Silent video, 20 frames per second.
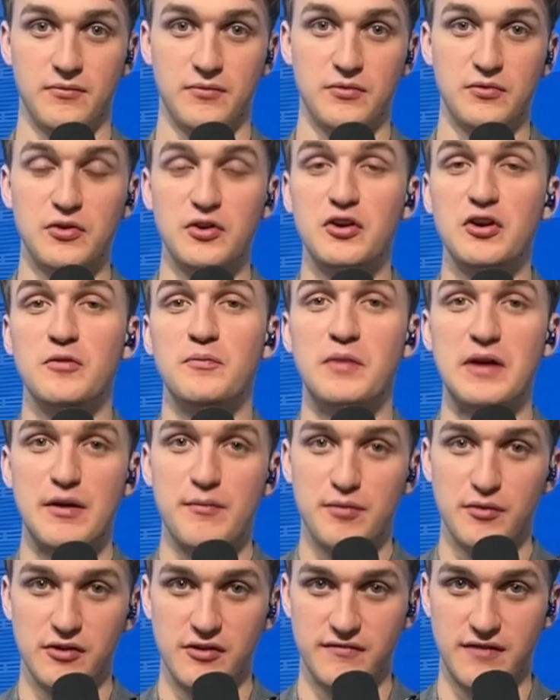the good
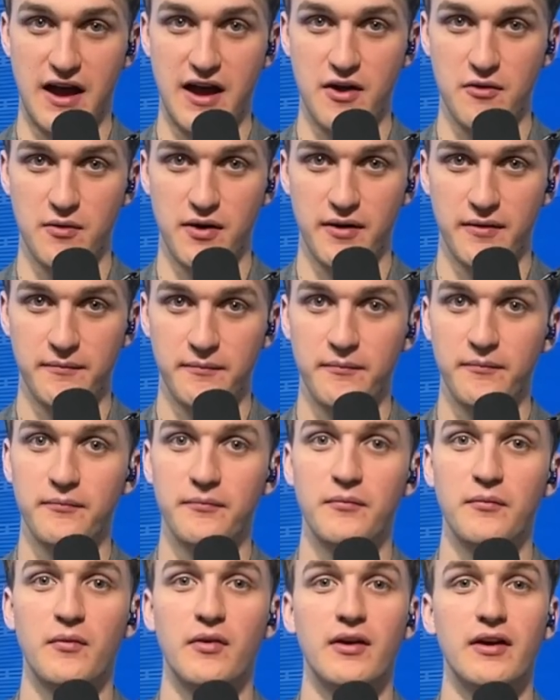people of Iowa.
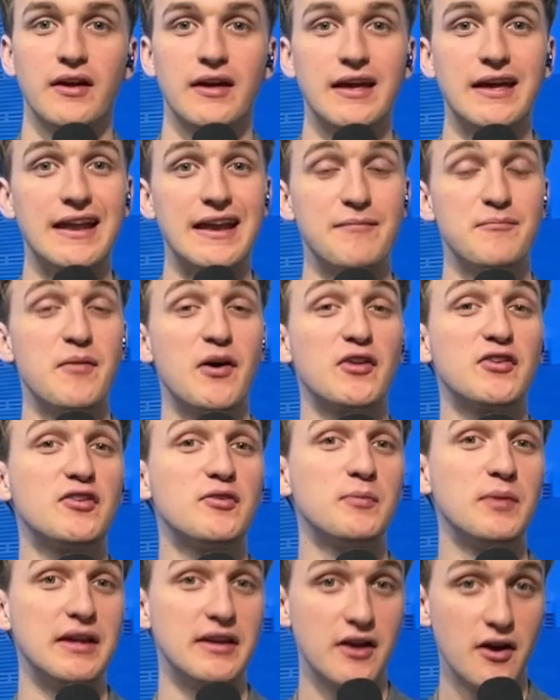It
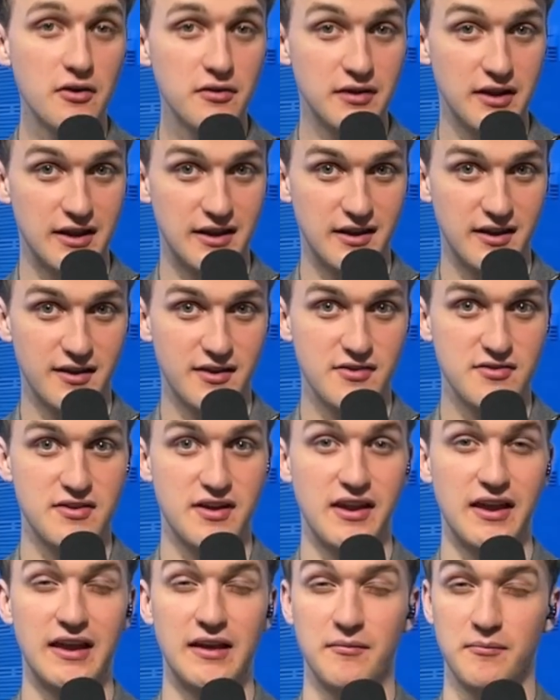must be noted
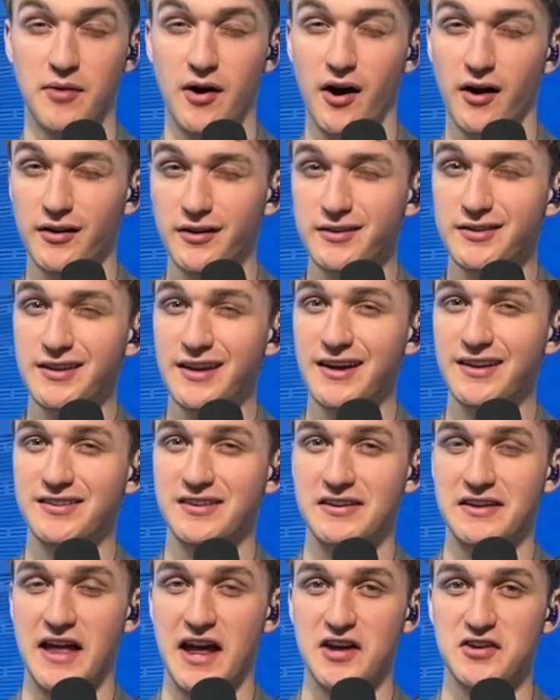that in politics
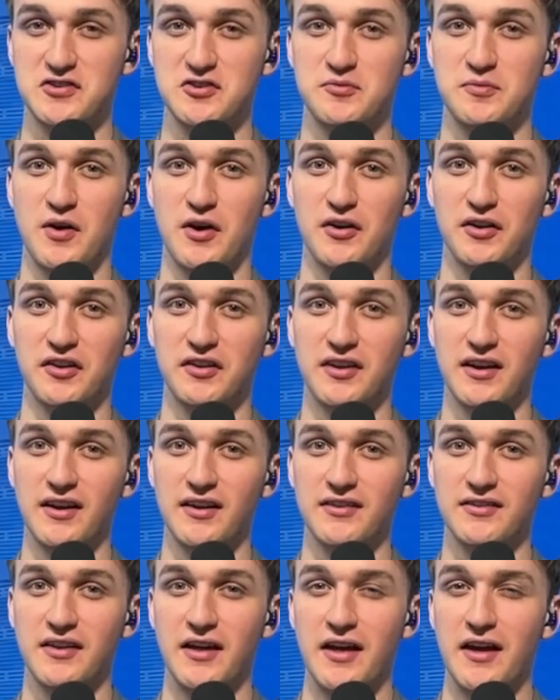and national
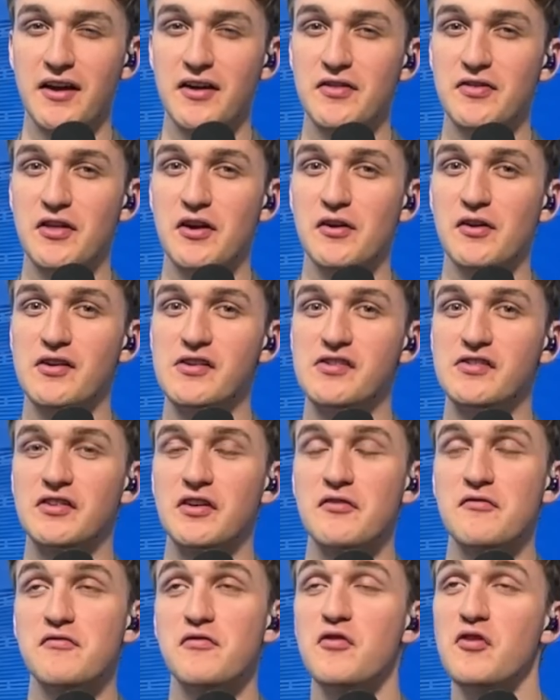politics, there is,
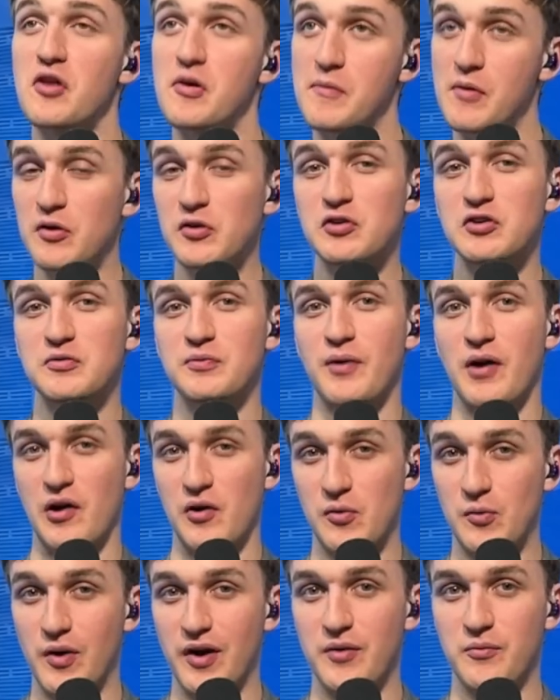for the most
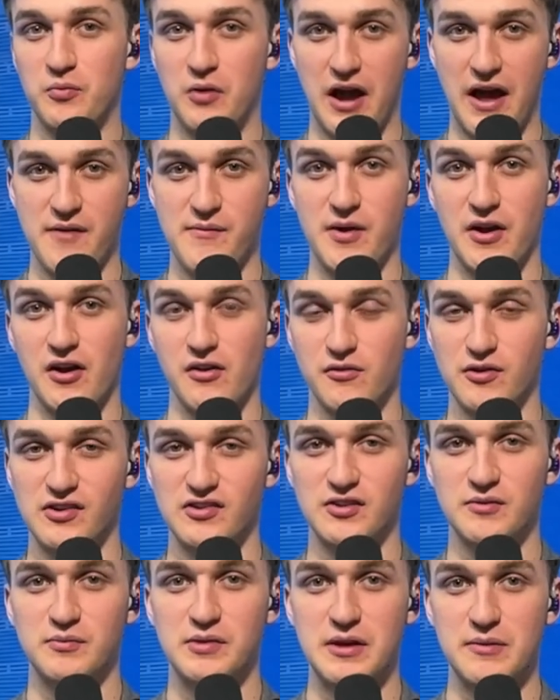part, one primary
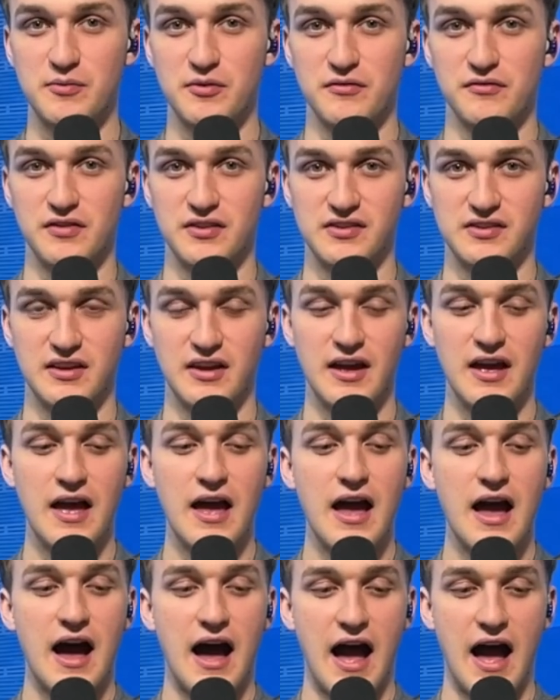reason people visit
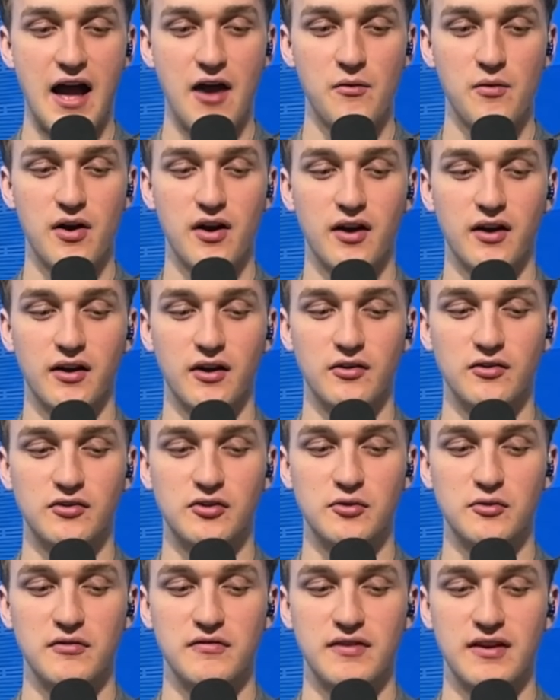Iowa and go
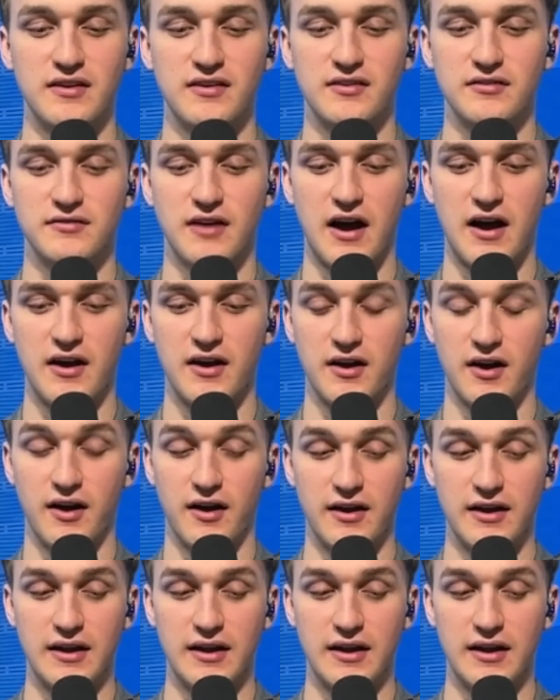to events of uh,